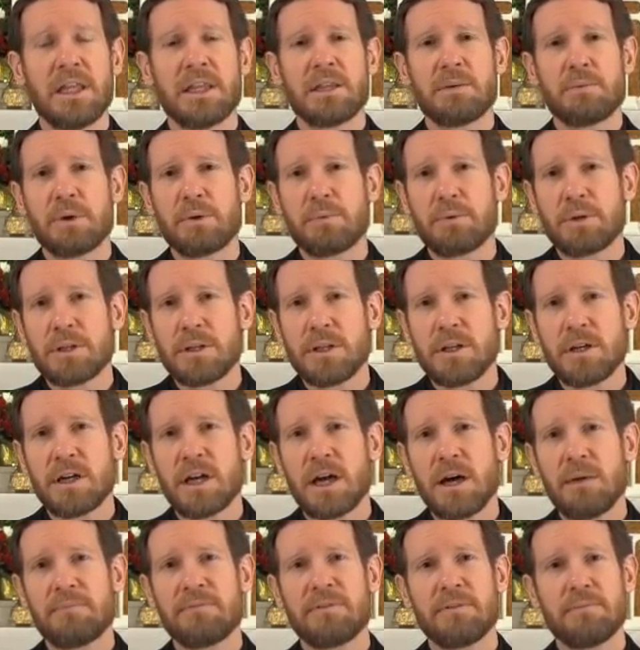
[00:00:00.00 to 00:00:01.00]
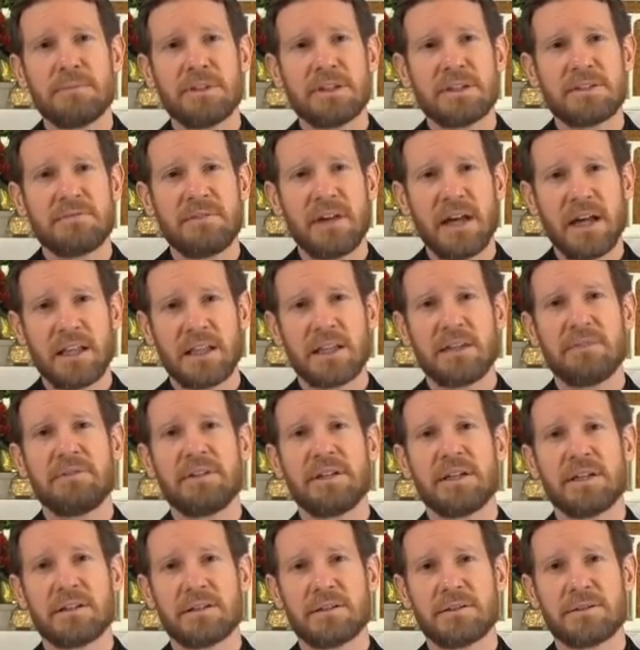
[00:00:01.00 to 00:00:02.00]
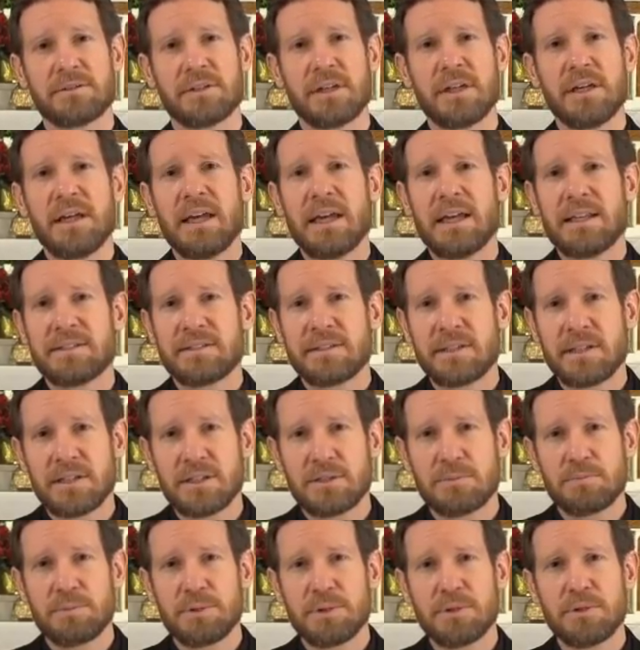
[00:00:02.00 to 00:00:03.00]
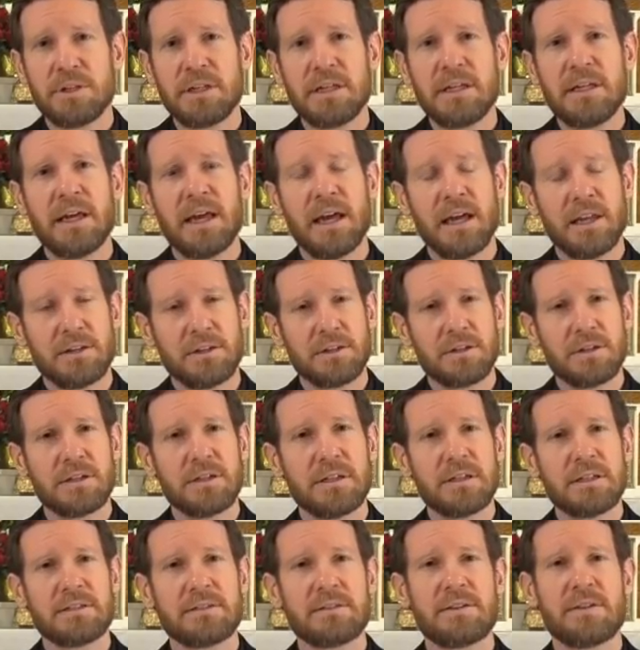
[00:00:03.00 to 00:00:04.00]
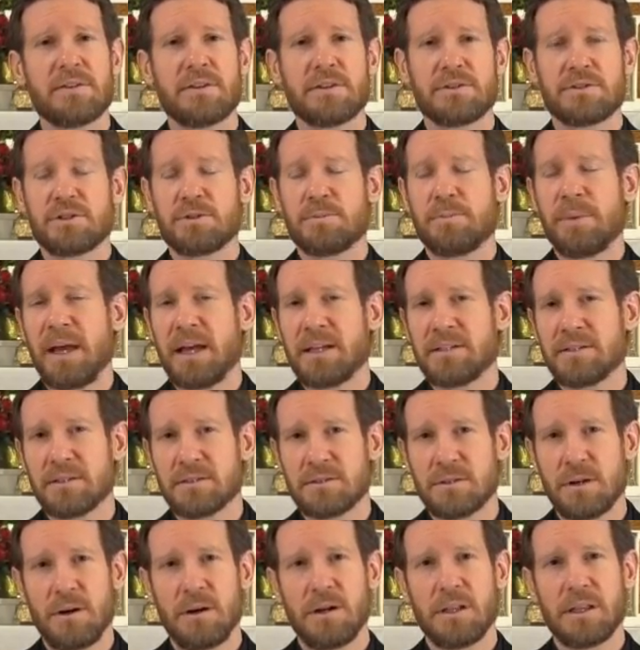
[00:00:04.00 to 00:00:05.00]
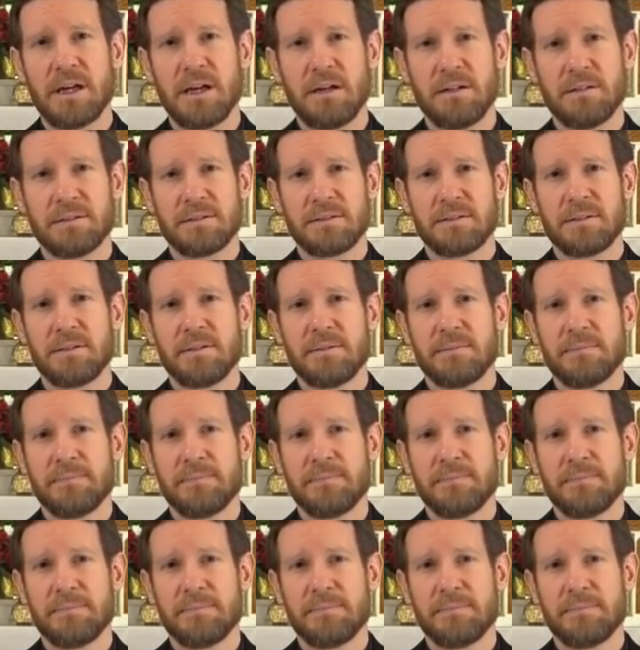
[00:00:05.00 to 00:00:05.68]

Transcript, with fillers: that we will look up from this valley of tears and see his beauty and goodness that surpasses all else.